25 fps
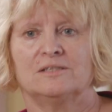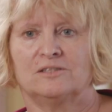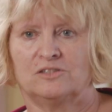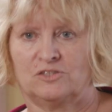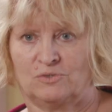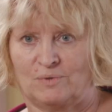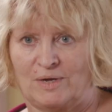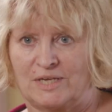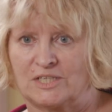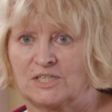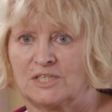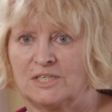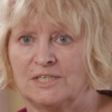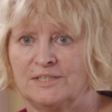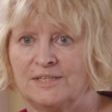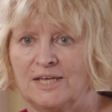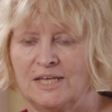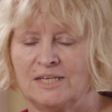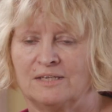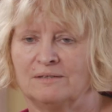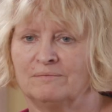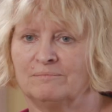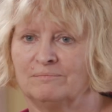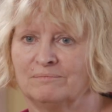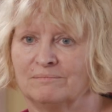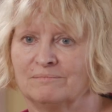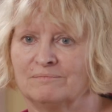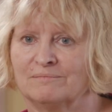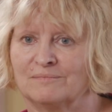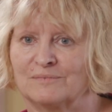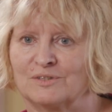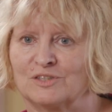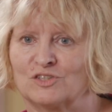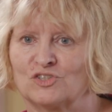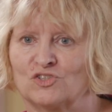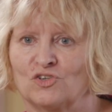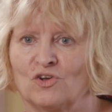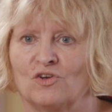to actually then
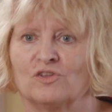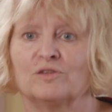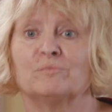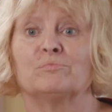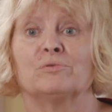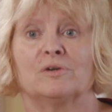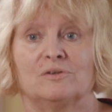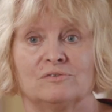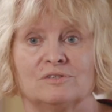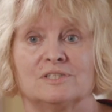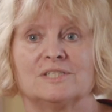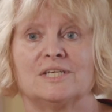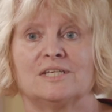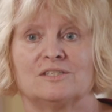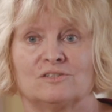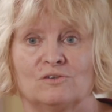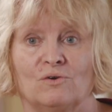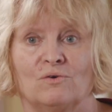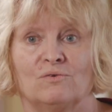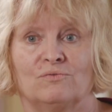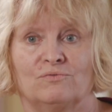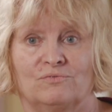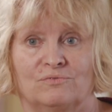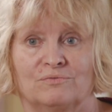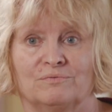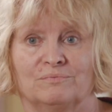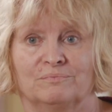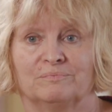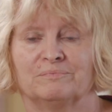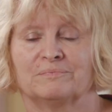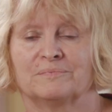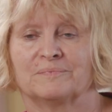start the process off.